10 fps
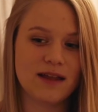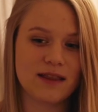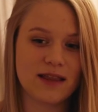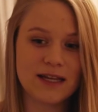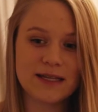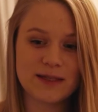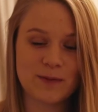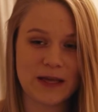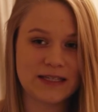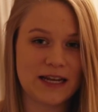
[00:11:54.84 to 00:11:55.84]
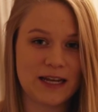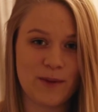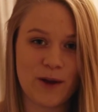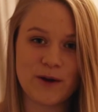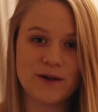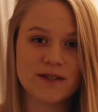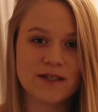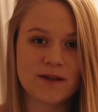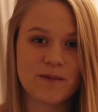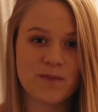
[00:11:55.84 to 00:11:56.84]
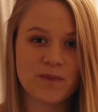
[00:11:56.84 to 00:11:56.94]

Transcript: that is basically because